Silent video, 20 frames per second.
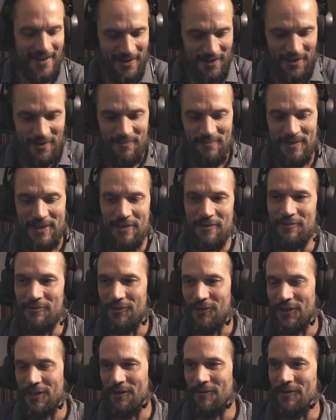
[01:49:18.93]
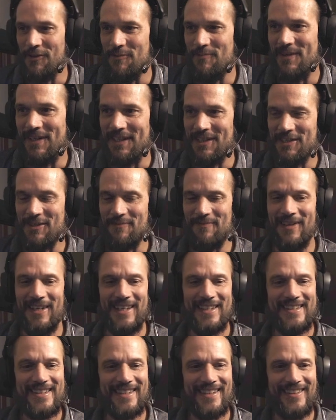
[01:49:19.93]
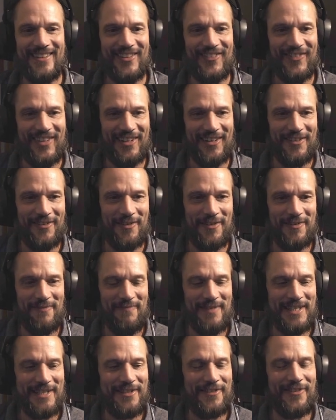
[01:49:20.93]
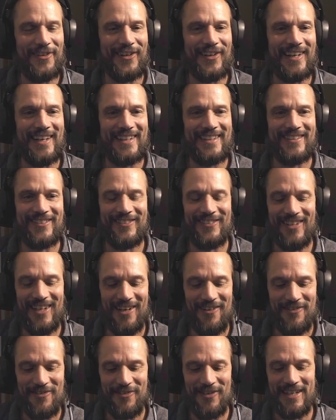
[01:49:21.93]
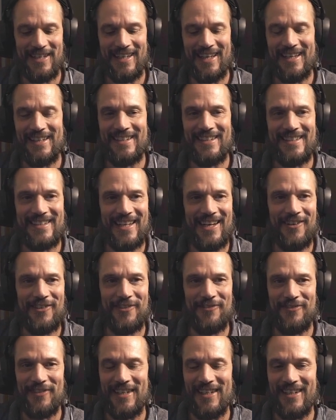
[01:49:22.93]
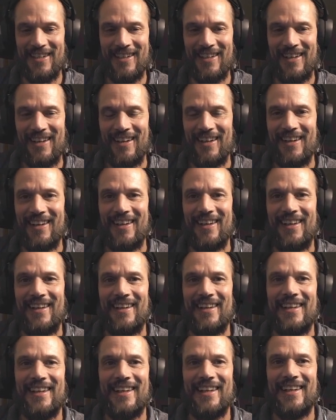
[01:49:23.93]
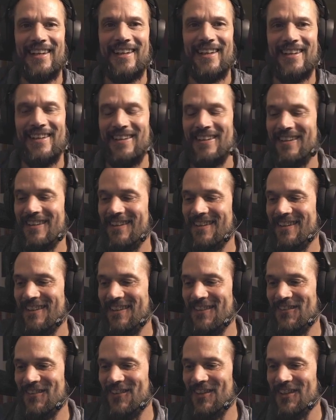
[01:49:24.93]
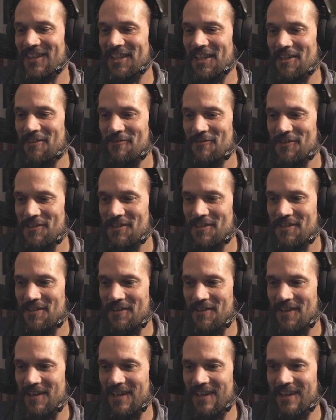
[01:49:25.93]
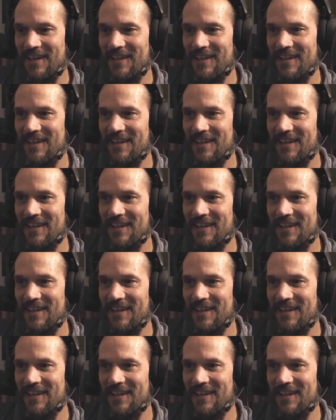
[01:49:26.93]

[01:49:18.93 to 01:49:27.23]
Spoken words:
Me who thought I was being smart, so I'm now a bit struggling to how do I get this out of there in the DrawCanvas, and